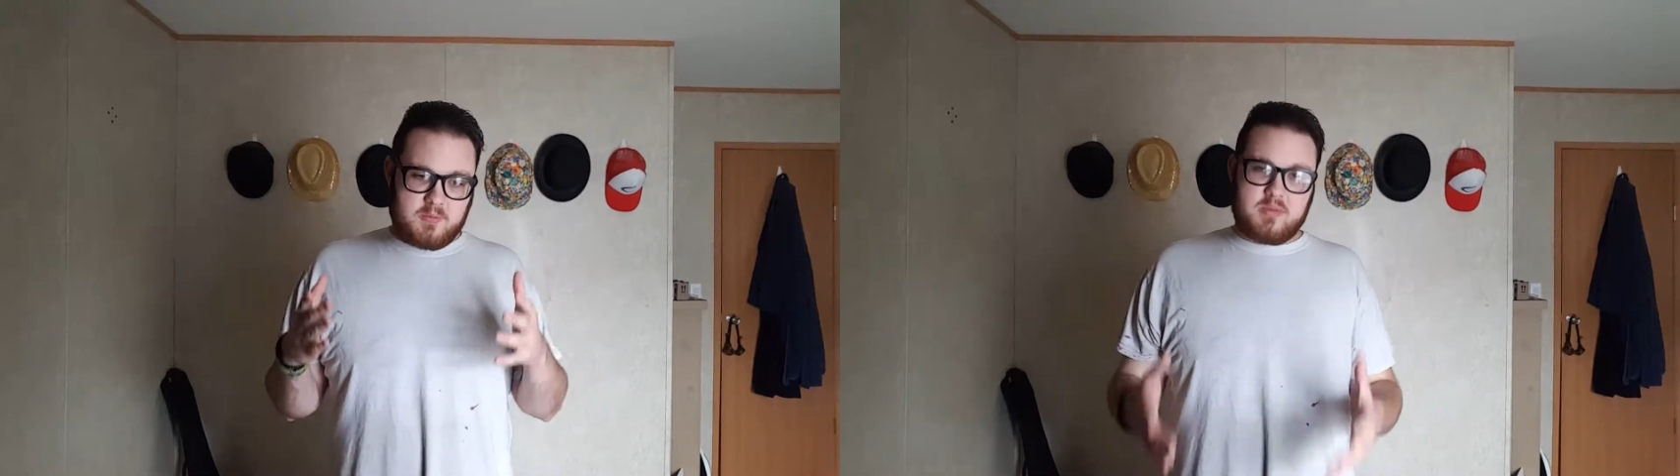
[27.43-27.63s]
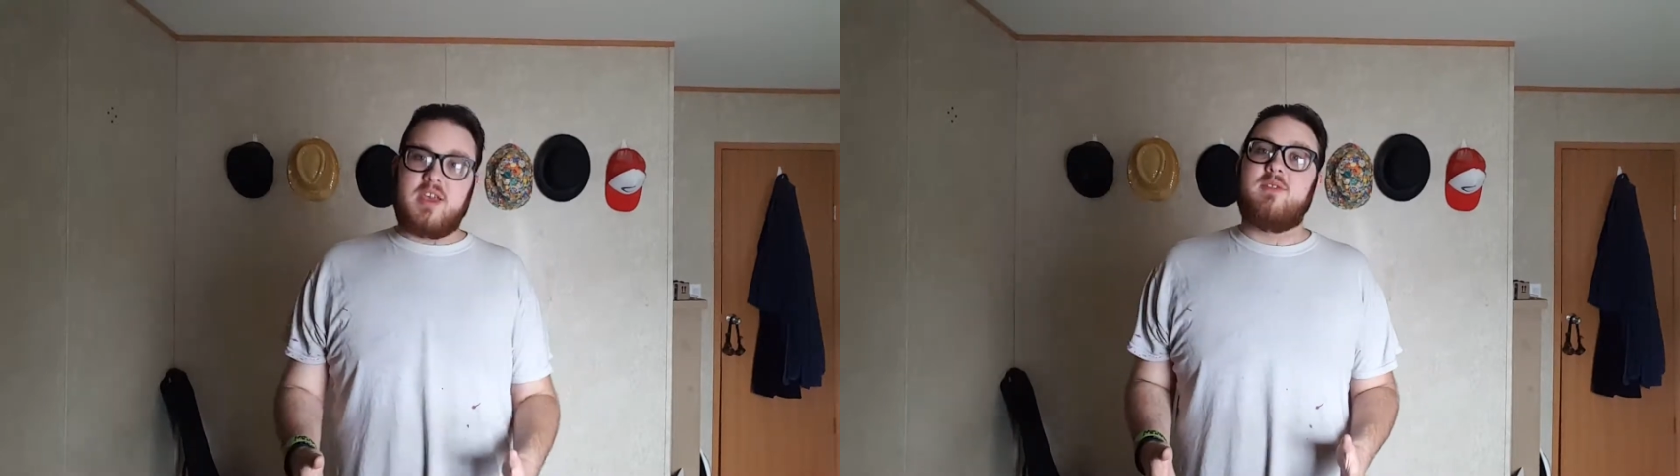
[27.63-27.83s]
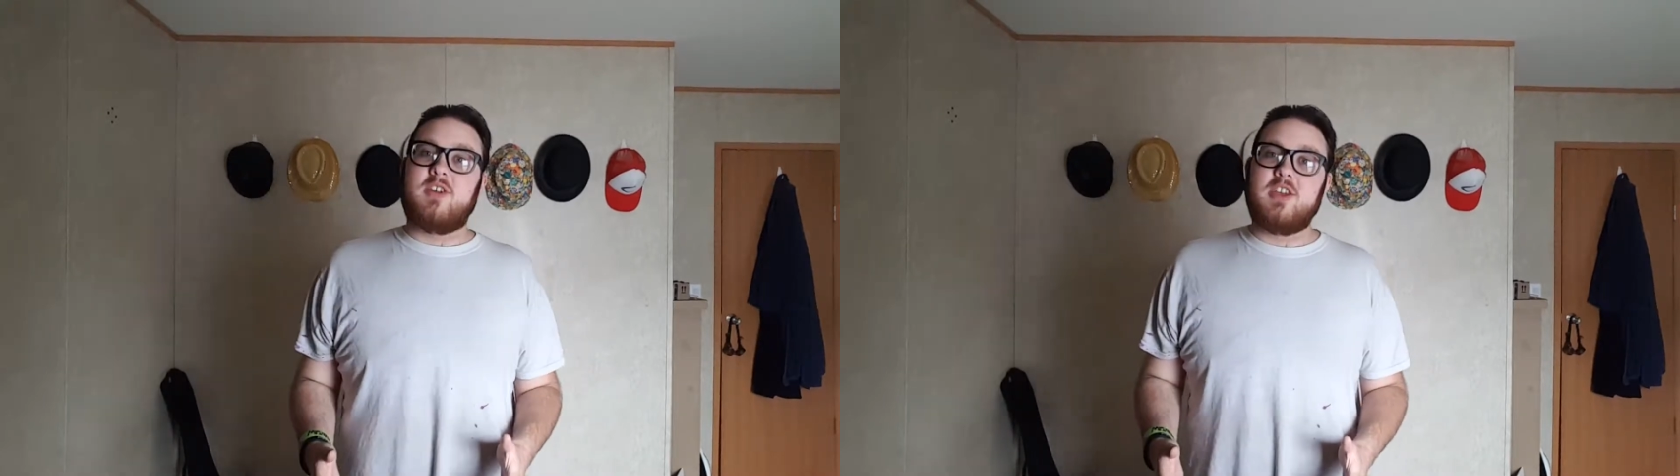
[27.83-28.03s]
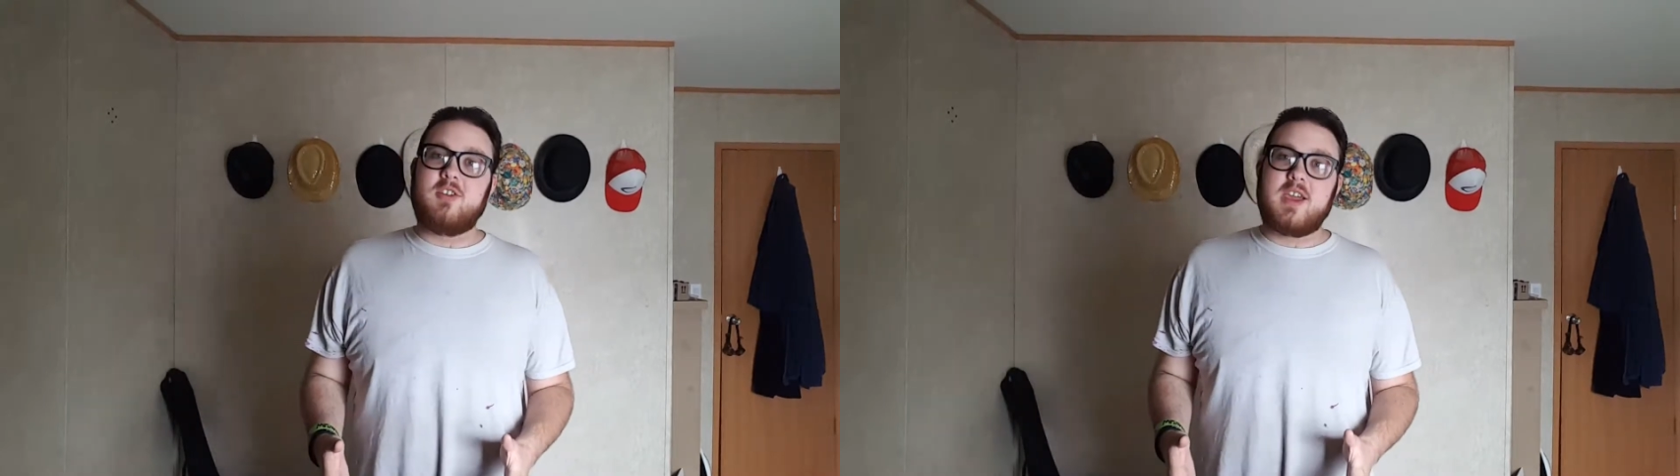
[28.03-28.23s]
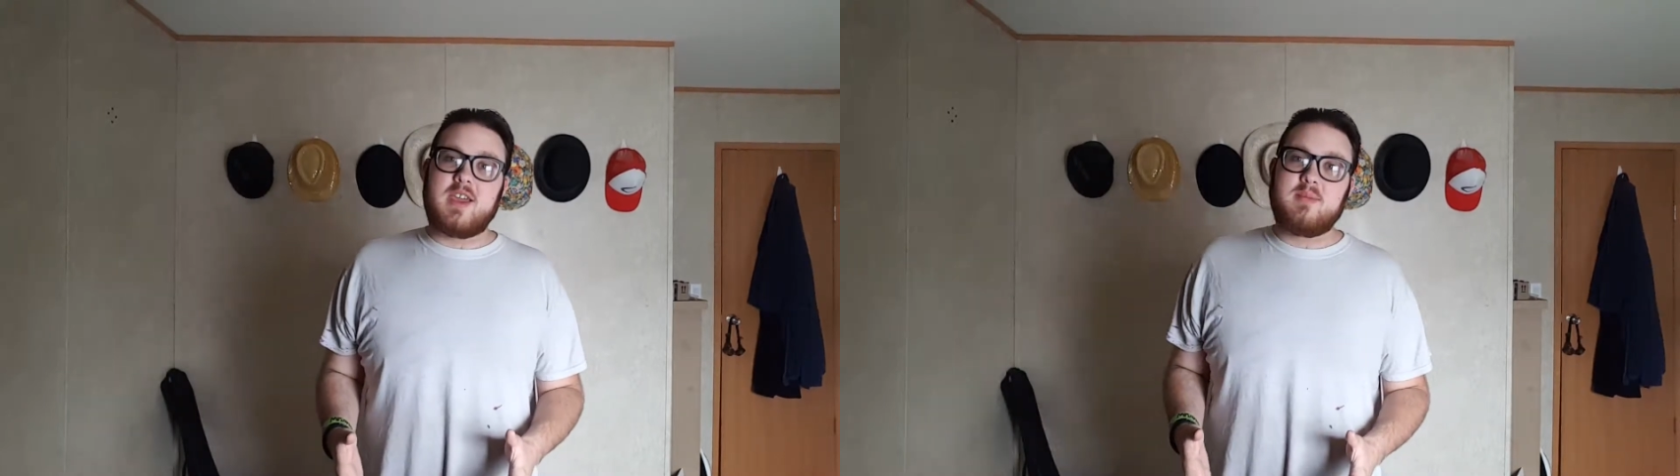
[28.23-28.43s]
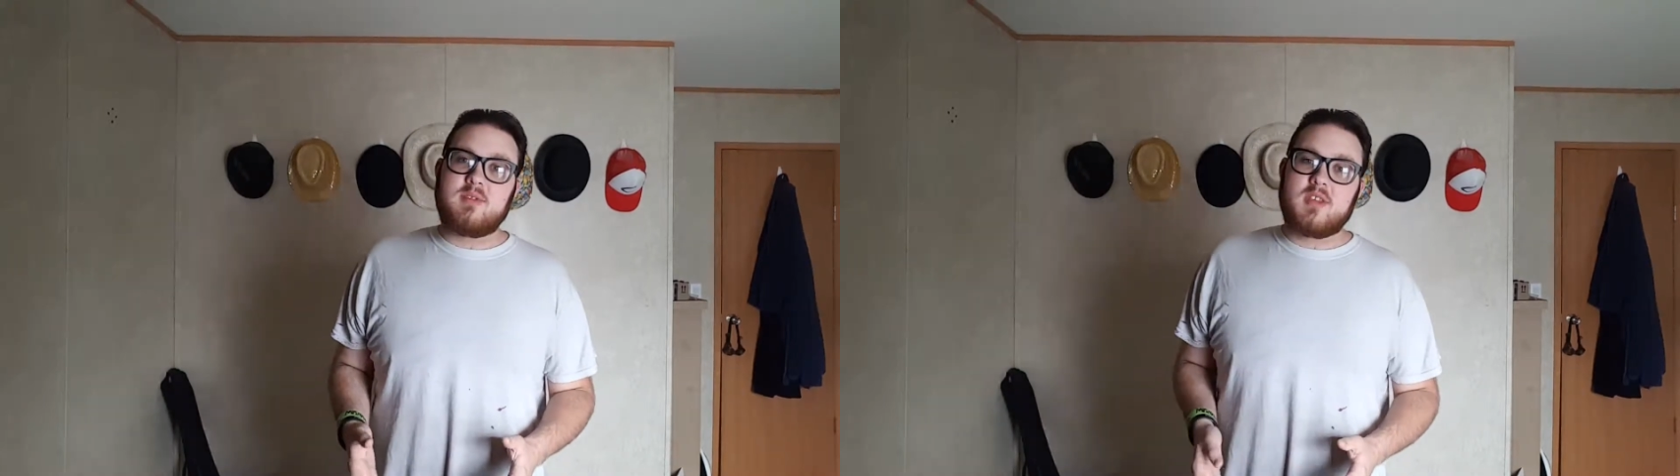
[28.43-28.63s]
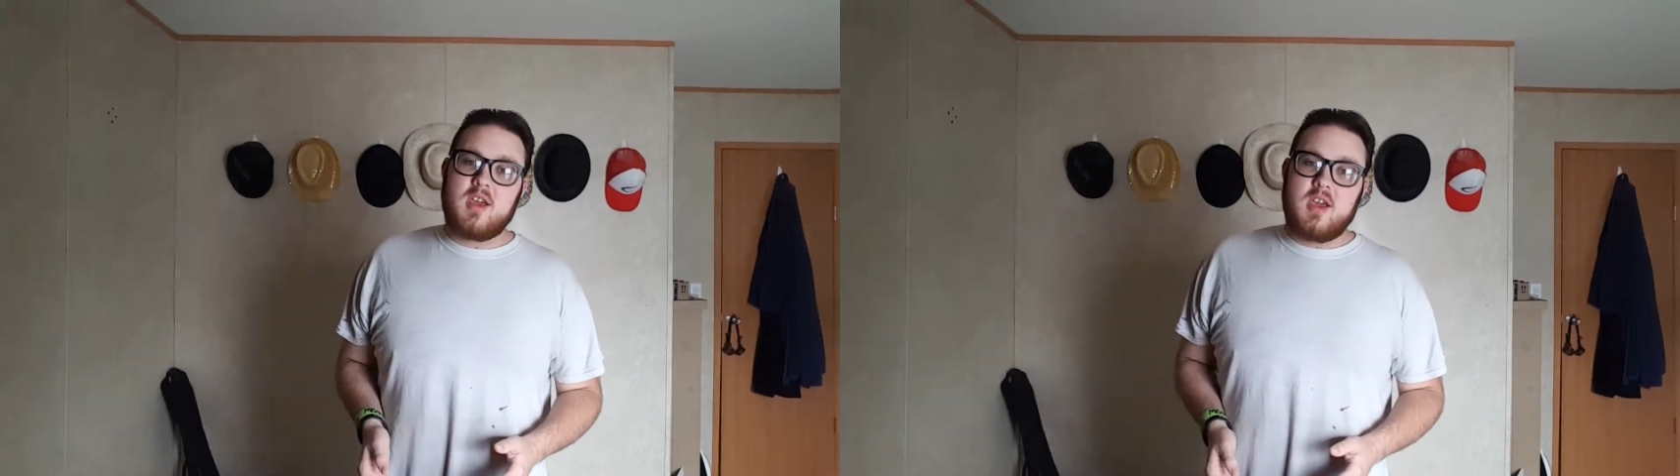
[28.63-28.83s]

playing video games.